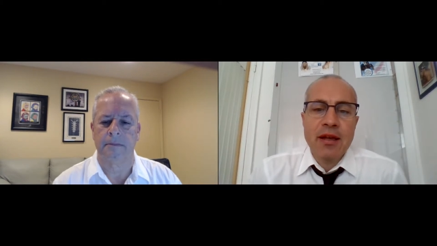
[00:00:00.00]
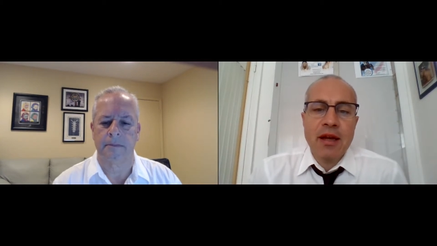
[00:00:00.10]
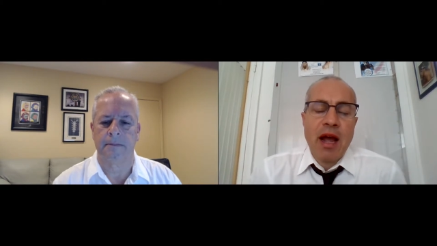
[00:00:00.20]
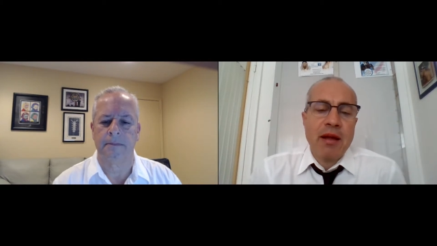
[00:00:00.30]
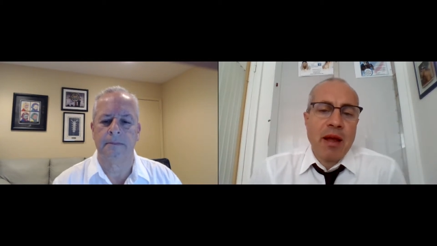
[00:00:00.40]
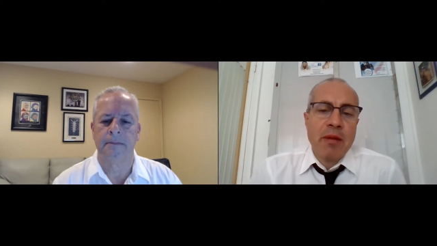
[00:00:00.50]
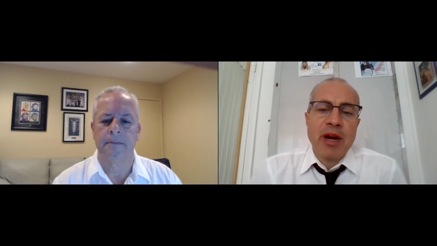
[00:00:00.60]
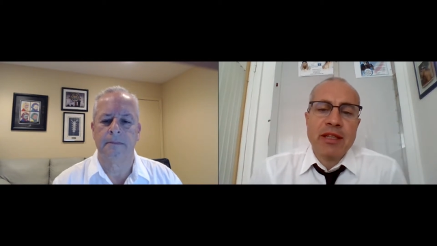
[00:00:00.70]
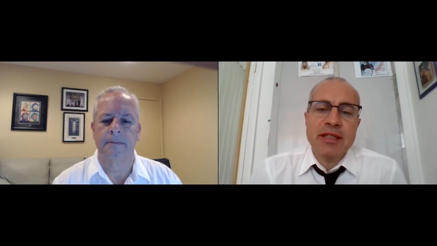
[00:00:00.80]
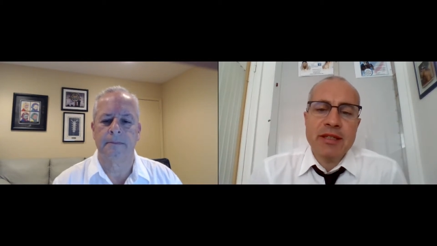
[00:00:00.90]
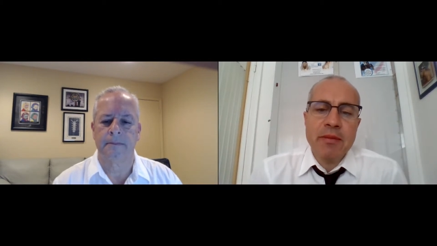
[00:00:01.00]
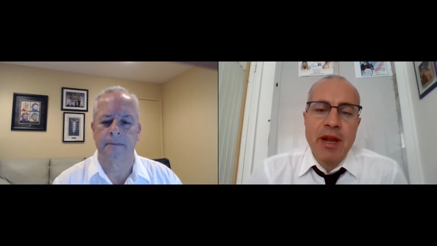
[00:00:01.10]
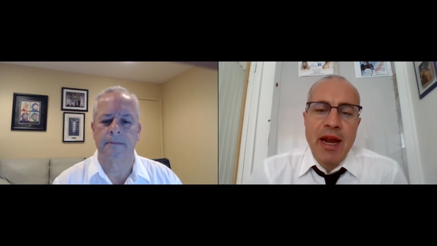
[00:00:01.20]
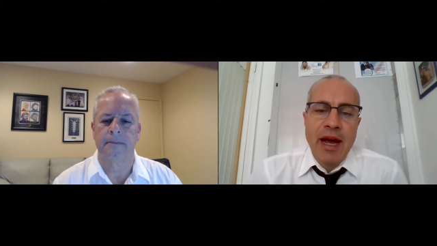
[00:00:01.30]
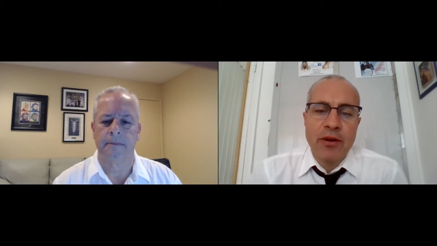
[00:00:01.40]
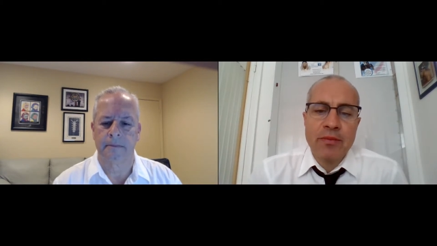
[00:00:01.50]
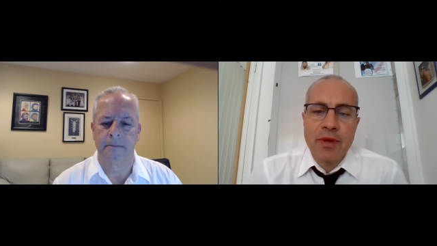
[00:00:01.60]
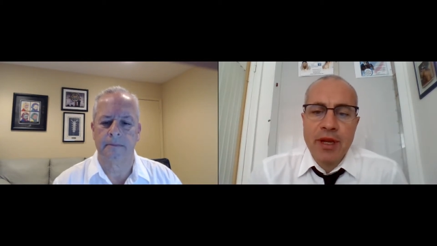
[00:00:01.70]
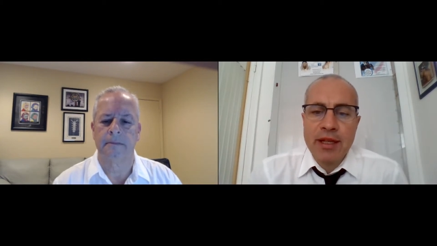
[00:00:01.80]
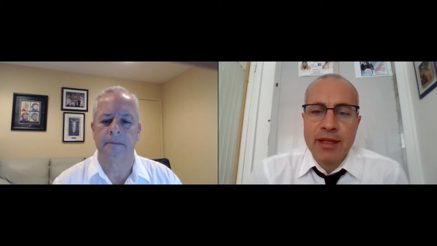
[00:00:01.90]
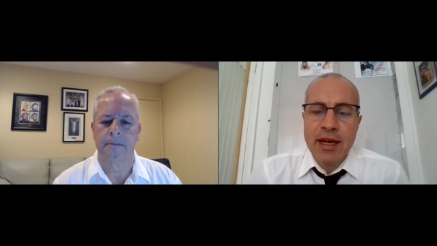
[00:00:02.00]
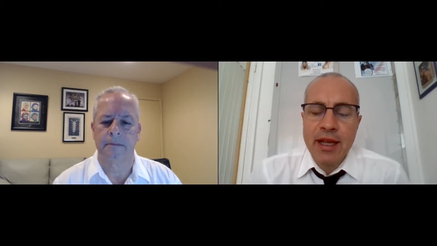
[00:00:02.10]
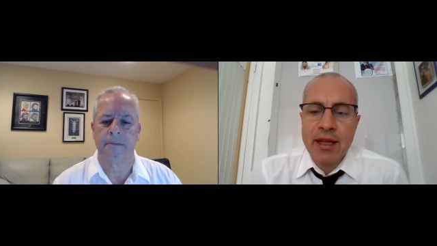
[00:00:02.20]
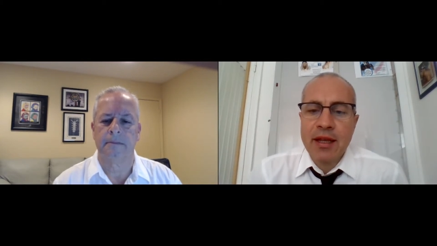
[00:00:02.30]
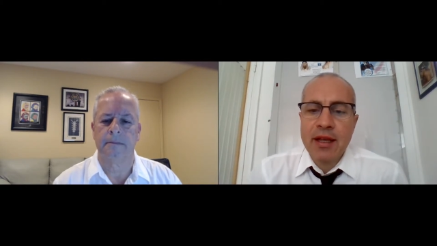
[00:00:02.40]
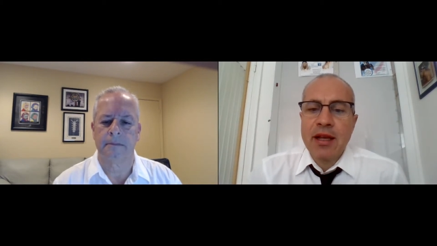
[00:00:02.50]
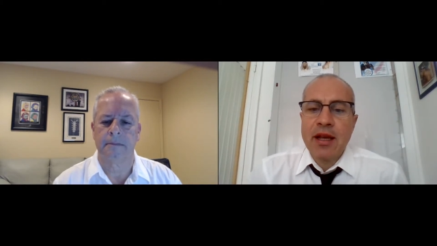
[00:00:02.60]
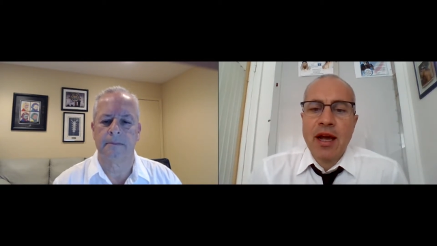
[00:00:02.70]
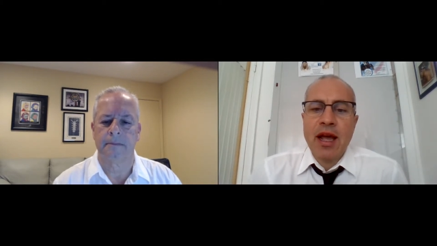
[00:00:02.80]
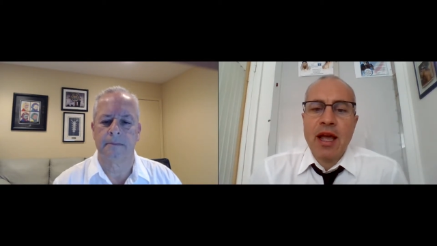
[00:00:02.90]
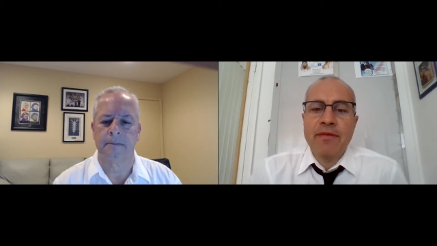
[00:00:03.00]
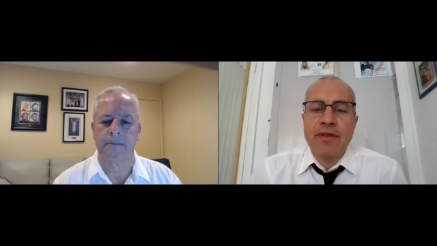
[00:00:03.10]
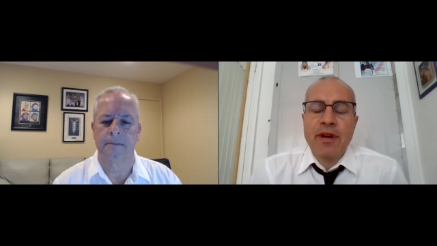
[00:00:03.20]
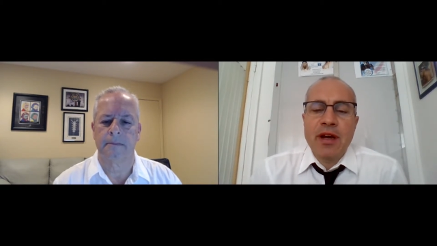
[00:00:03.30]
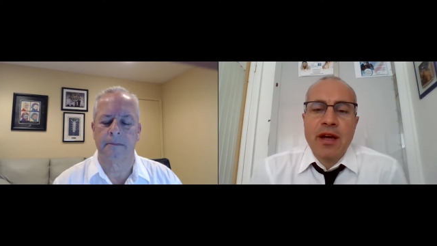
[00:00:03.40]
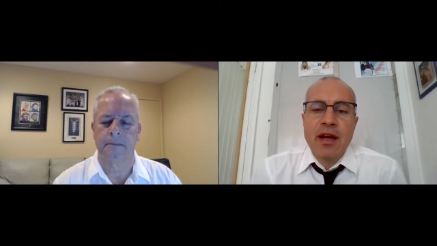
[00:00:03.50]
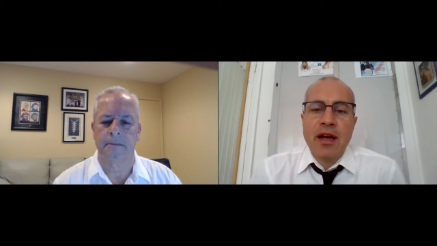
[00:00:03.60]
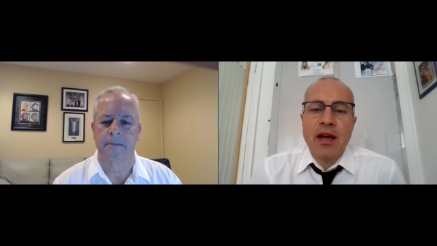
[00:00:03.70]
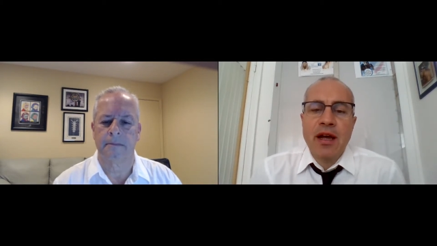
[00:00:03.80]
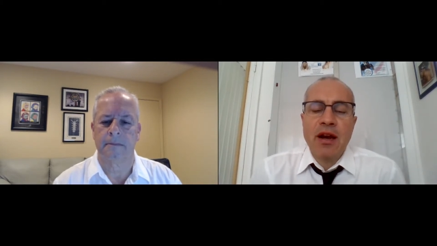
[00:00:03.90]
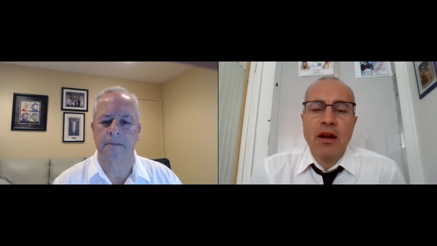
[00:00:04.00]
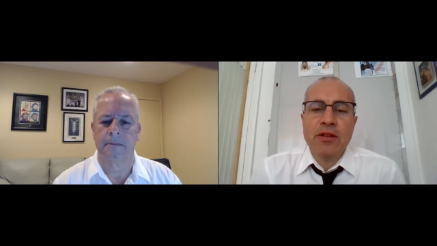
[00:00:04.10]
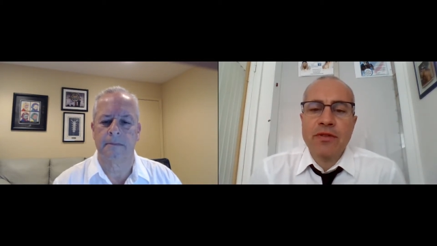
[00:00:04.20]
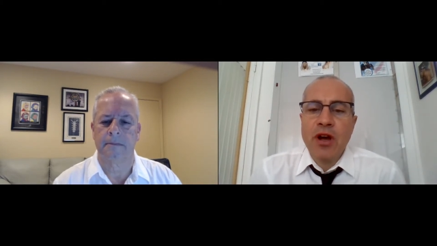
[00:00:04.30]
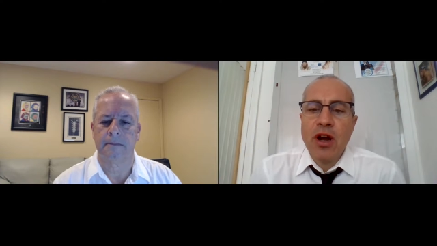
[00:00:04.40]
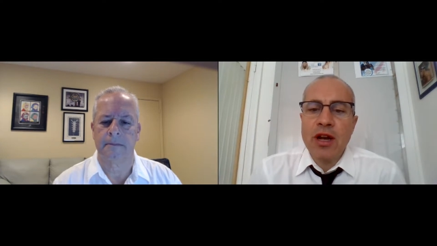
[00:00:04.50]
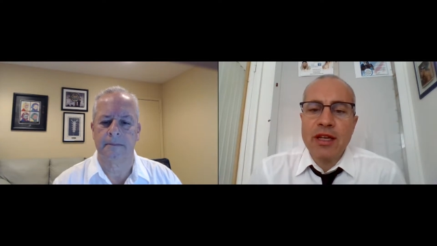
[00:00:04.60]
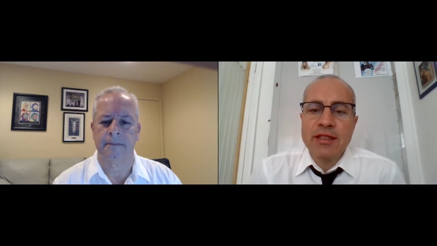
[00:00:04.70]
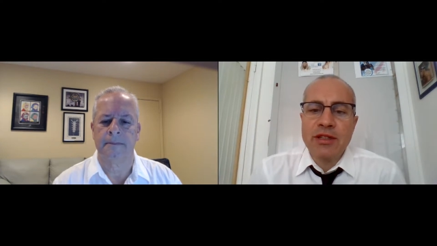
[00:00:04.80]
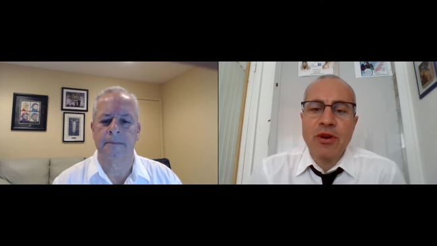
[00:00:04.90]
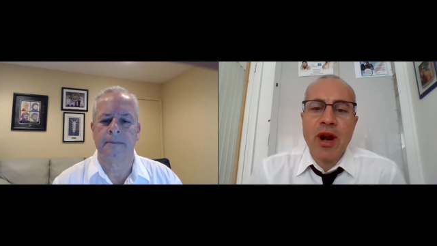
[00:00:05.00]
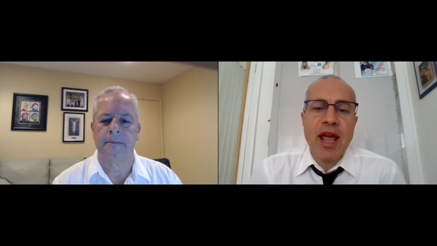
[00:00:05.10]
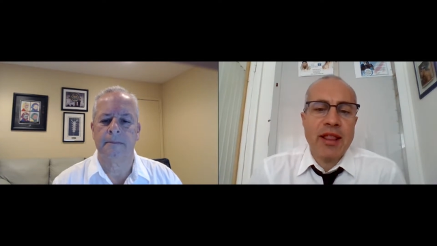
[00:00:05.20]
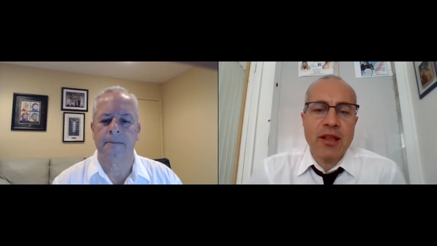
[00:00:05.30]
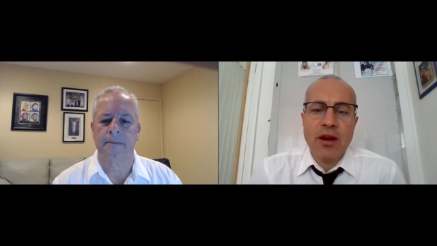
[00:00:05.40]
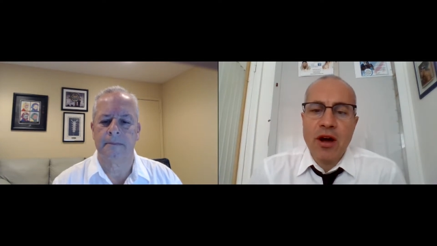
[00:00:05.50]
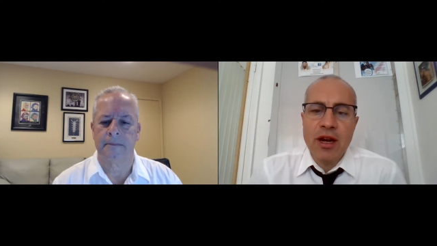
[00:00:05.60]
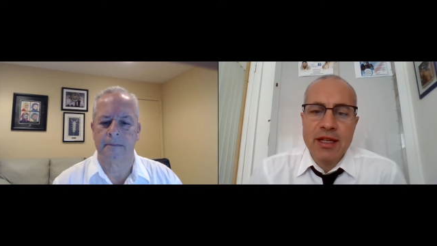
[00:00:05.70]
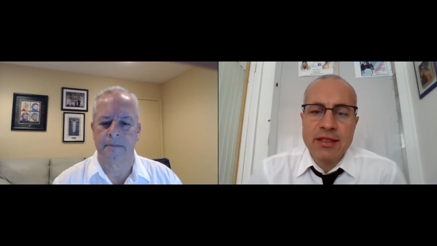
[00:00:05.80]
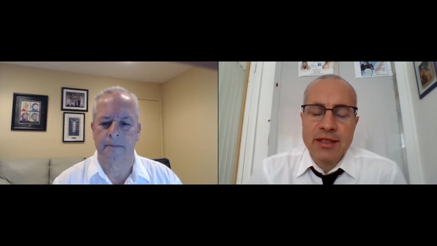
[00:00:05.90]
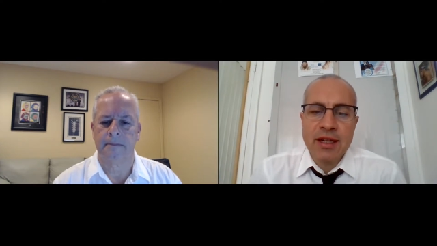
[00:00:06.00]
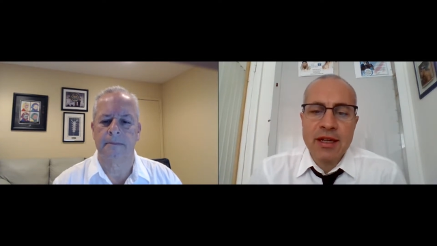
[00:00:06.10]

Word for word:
Speaker 1: Uh, I, I practice in Milano, in Italy, I have uh, a lot of colleagues, great colleagues, uh,